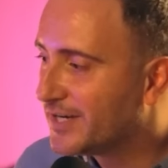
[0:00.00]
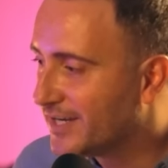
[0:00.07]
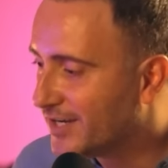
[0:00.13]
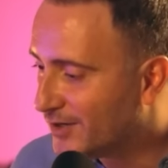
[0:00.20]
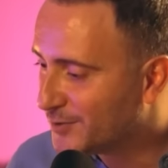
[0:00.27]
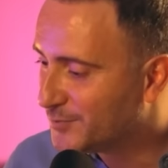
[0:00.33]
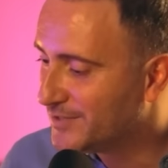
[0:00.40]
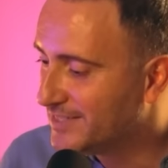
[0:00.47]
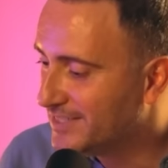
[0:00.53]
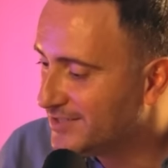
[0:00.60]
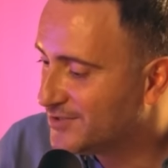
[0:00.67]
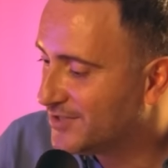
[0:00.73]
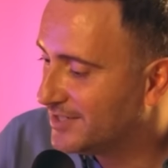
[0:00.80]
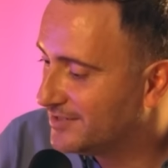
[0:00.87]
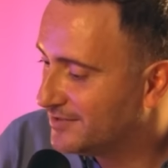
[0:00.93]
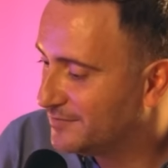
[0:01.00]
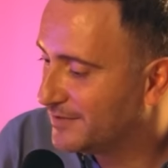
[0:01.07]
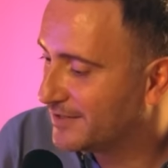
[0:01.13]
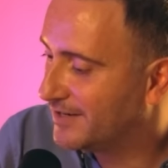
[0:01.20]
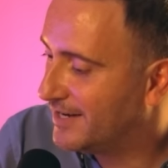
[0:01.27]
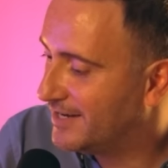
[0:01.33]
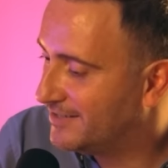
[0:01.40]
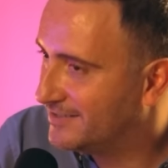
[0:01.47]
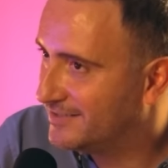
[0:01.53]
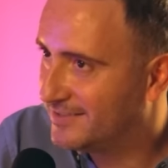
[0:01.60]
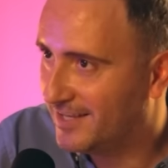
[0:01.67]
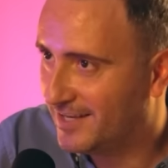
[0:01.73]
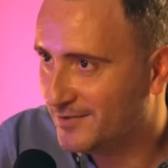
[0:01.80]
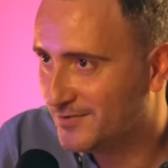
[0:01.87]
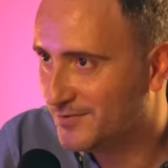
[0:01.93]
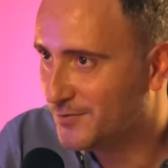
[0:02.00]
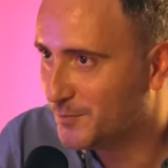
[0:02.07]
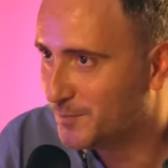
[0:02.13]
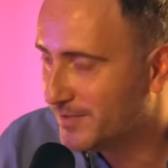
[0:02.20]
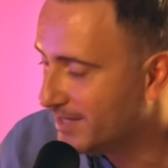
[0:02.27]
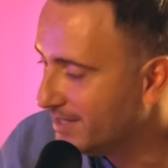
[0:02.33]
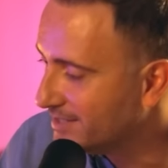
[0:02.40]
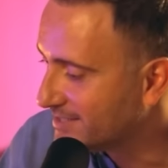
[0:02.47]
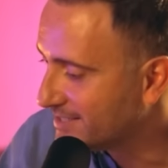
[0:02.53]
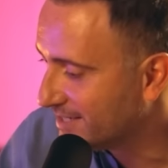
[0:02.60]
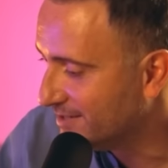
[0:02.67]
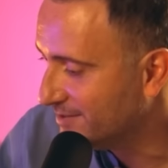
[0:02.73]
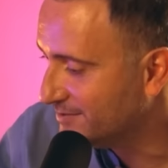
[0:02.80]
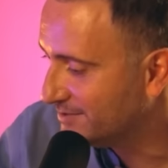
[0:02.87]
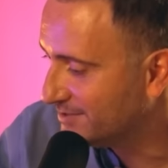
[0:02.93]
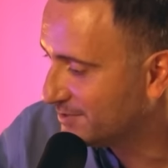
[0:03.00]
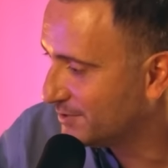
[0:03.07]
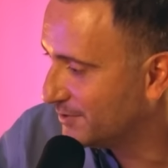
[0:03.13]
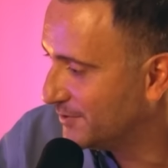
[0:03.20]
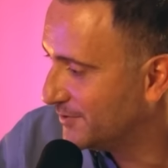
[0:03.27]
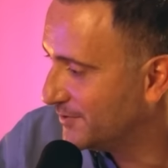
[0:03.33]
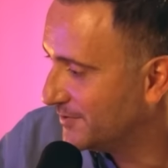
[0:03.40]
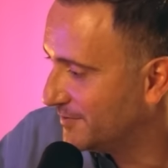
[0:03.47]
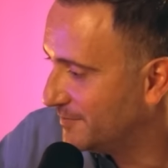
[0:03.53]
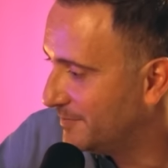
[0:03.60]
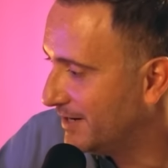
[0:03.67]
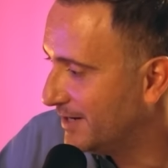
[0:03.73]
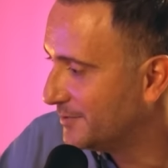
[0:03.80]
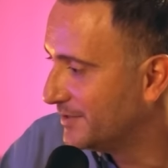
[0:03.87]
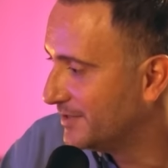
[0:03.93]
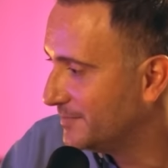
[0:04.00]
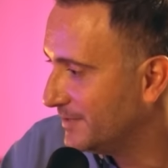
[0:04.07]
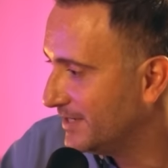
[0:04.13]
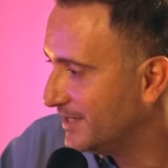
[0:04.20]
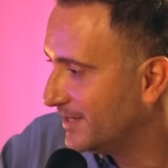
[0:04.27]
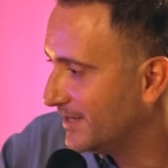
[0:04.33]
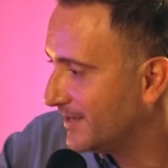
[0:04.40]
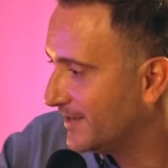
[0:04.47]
I awkwardly try to figure out how to play the sound, so bear with me.